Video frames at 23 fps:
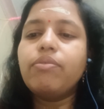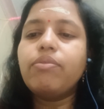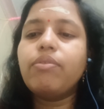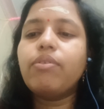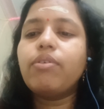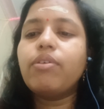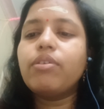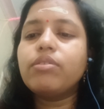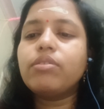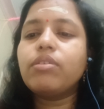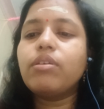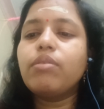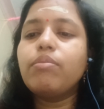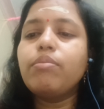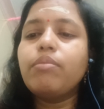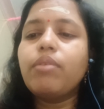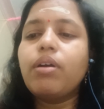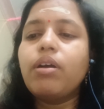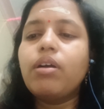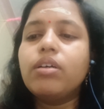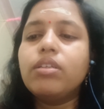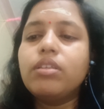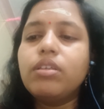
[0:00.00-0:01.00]
for some
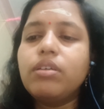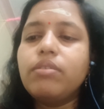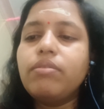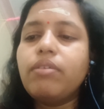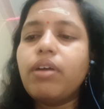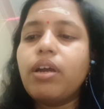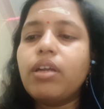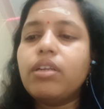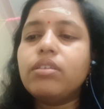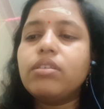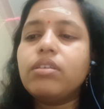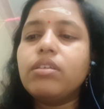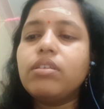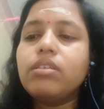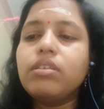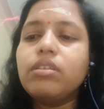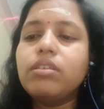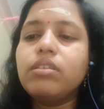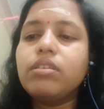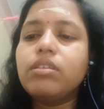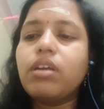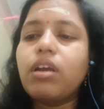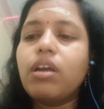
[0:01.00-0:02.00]
other
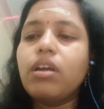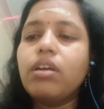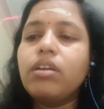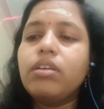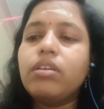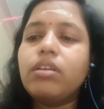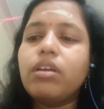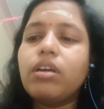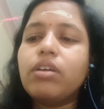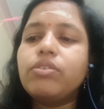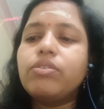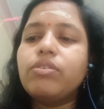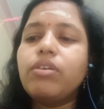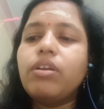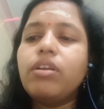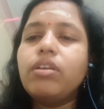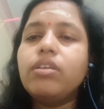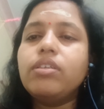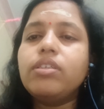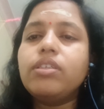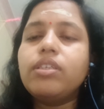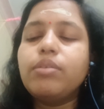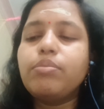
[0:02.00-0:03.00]
viruses it
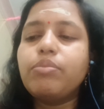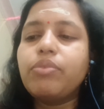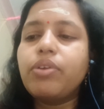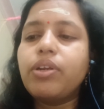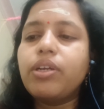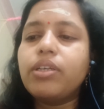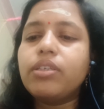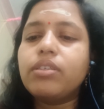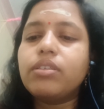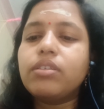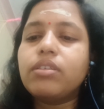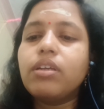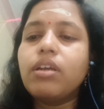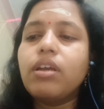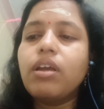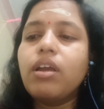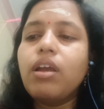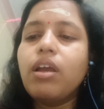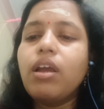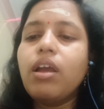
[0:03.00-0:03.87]
actually stimulates.